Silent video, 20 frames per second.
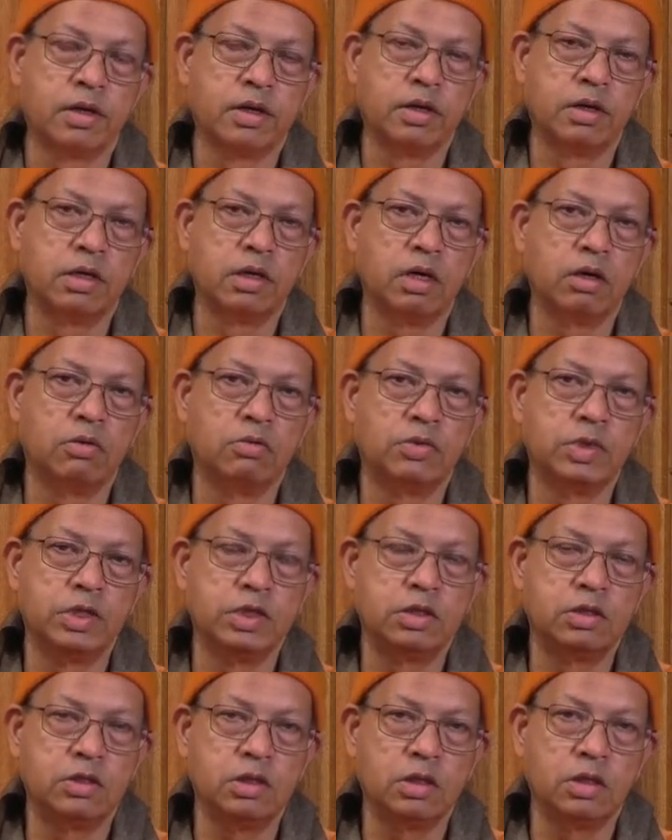Now with
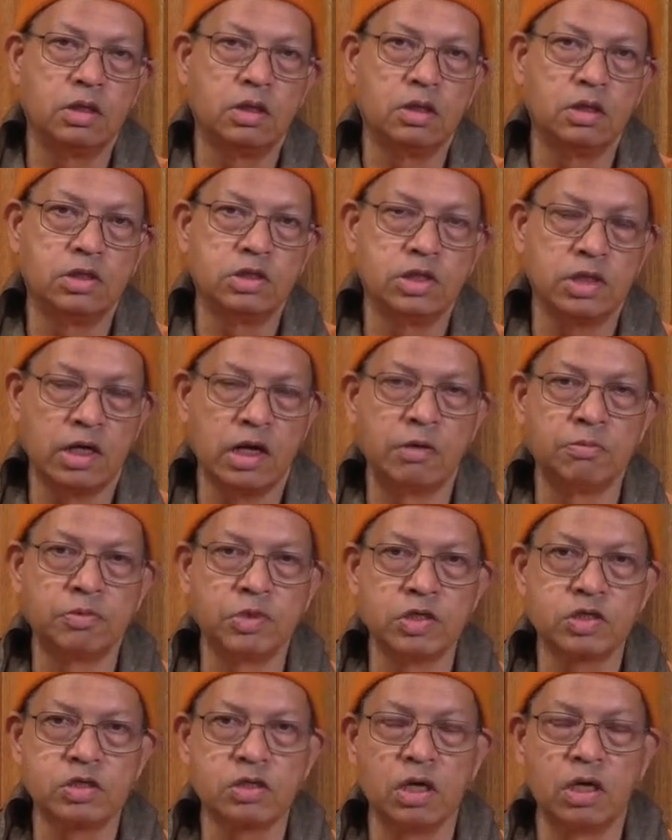Sri
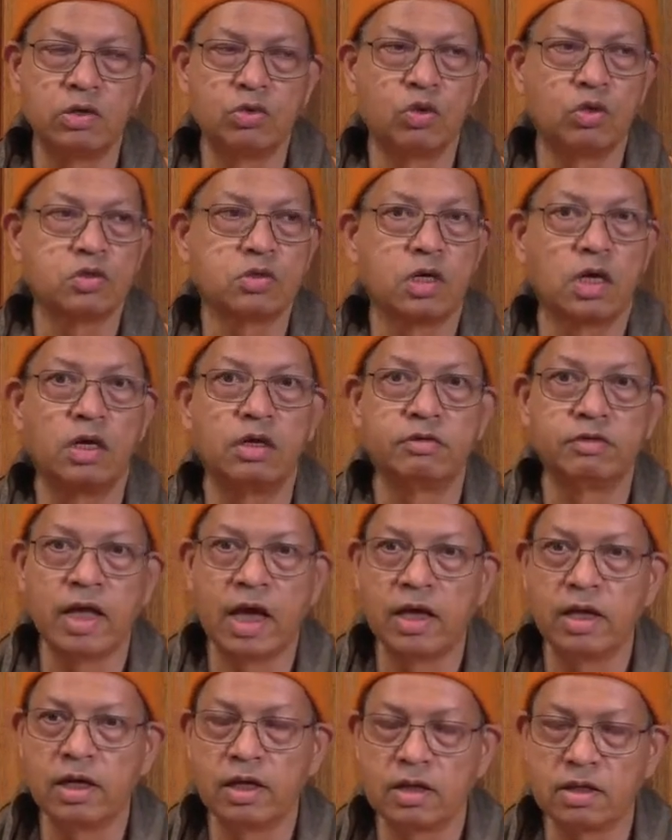Ramakrishna, it was kind of
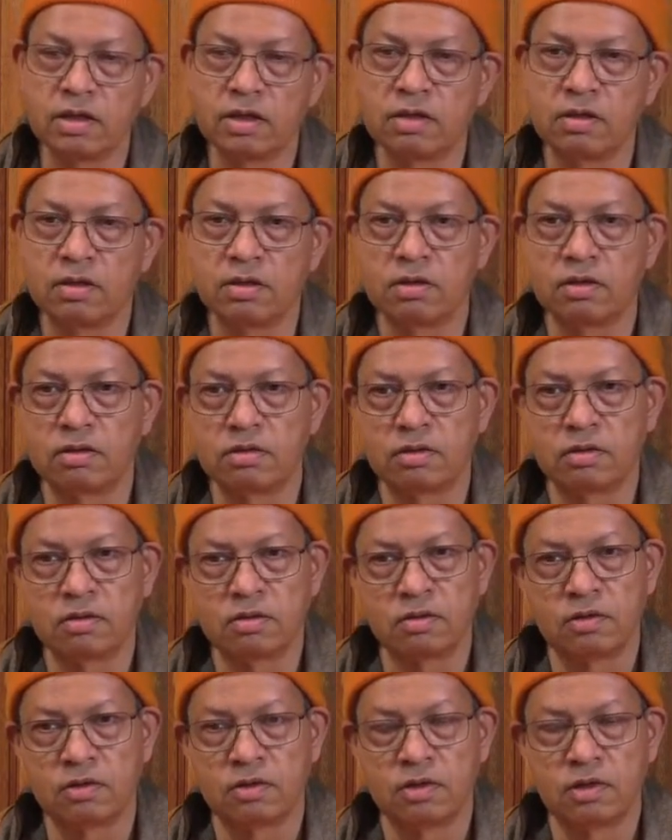direct,
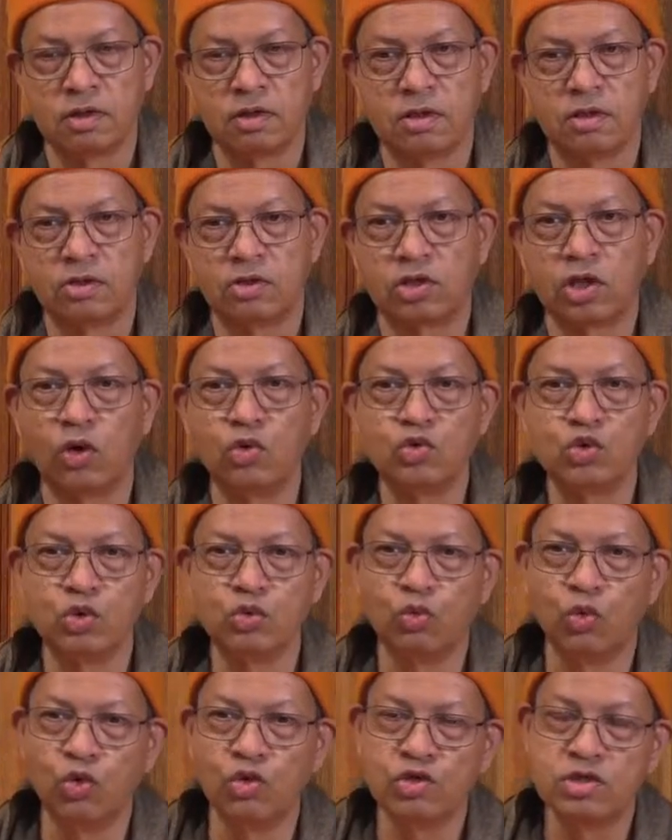1,000
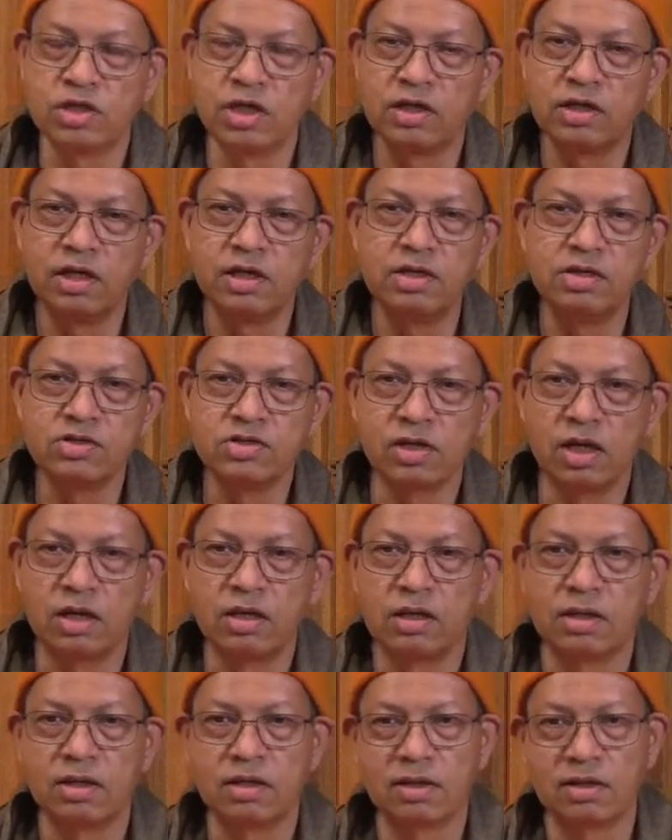volts getting
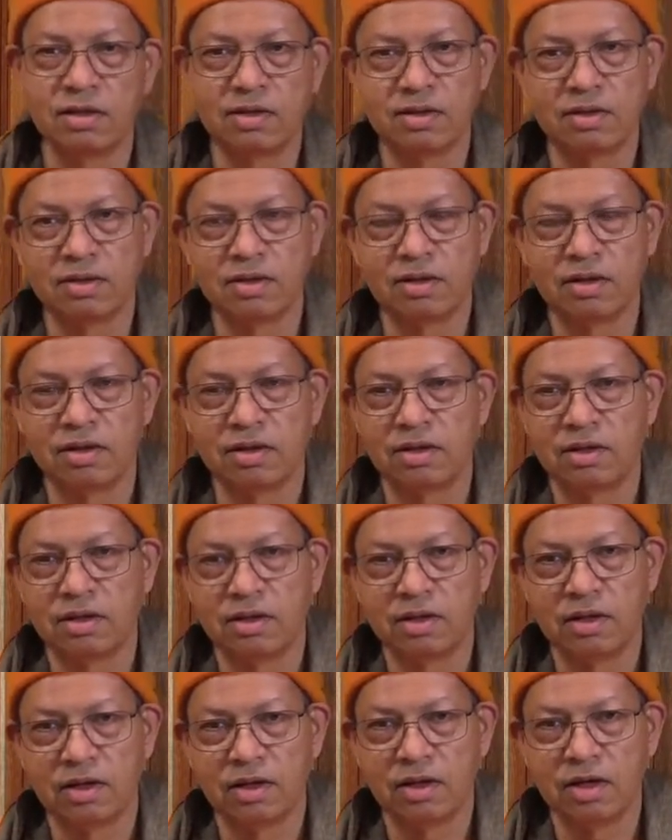inside.
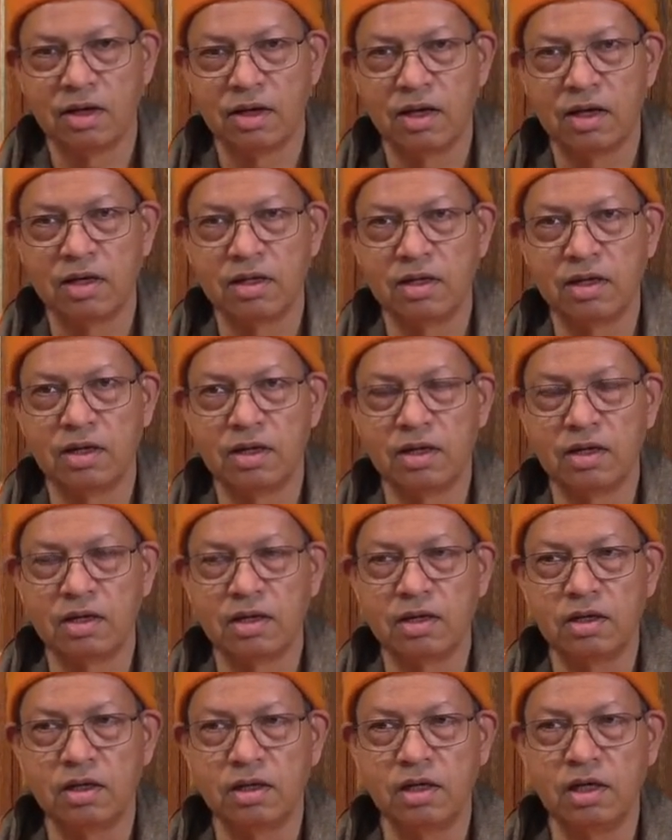And
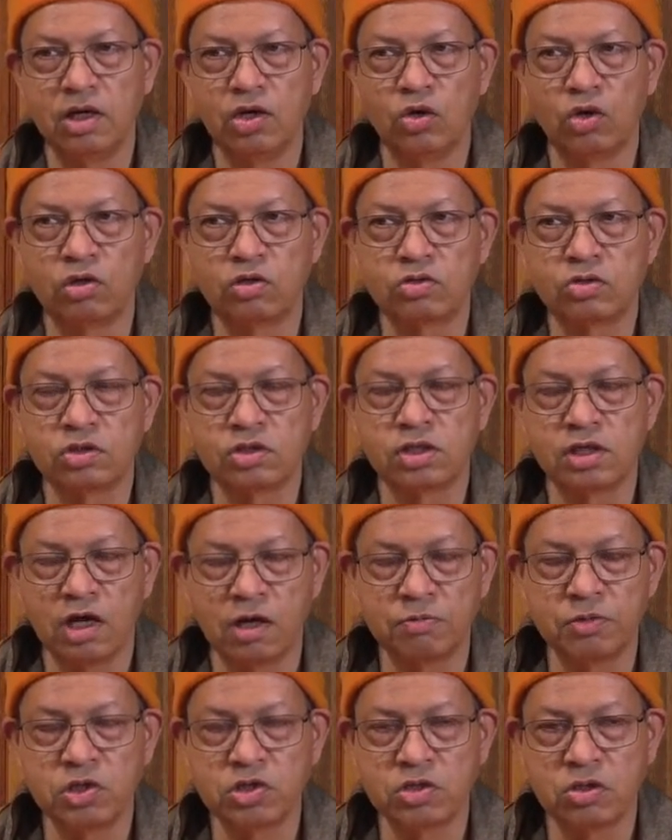he also, Sri
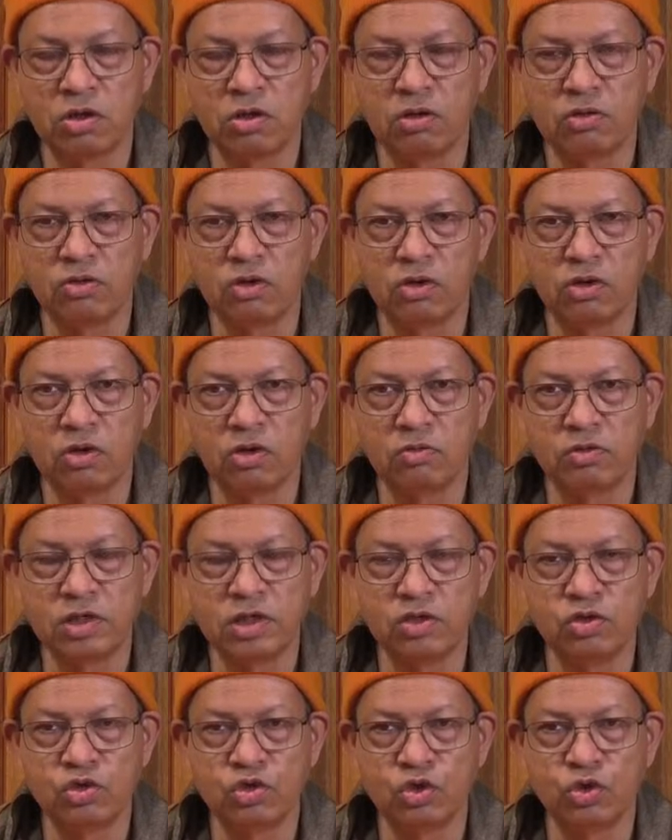Ramakrishna always
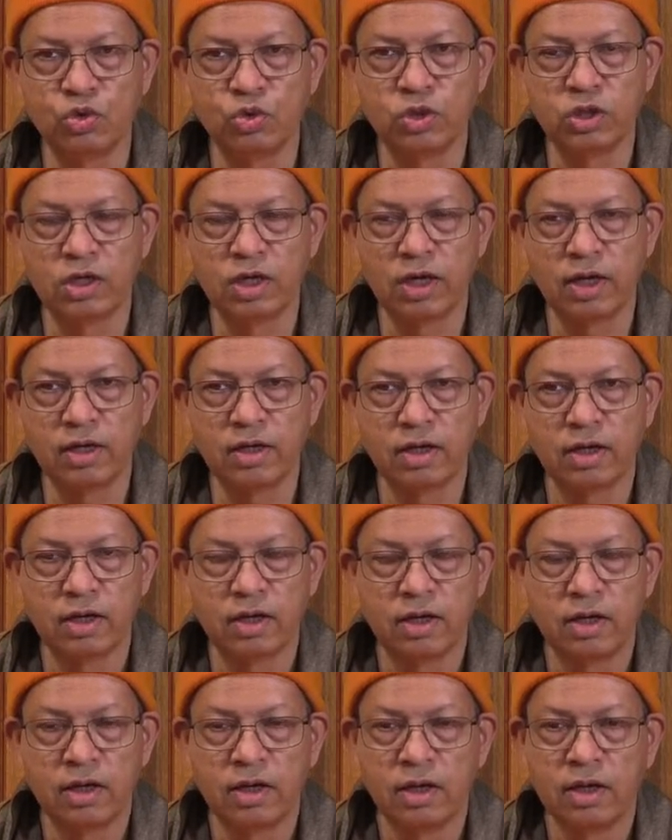used to do it like
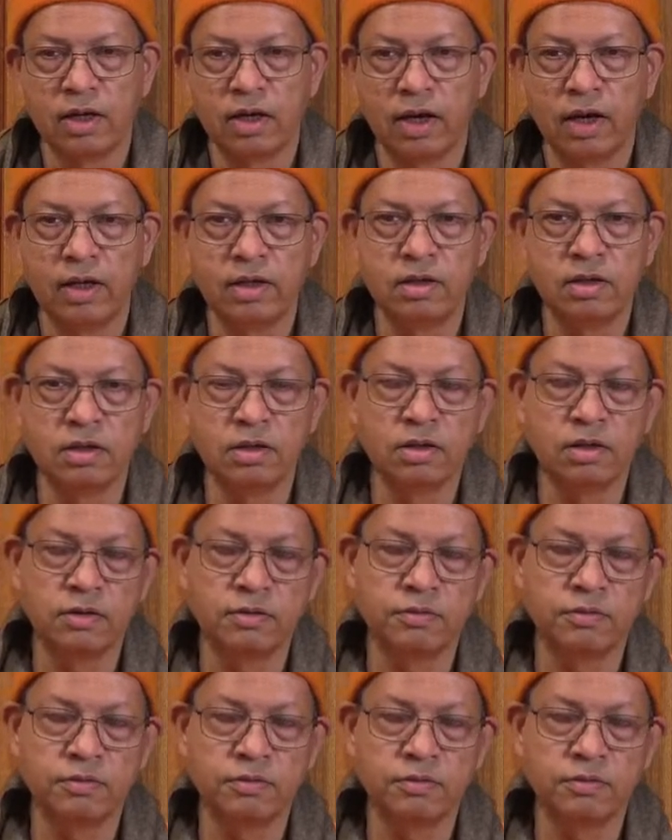either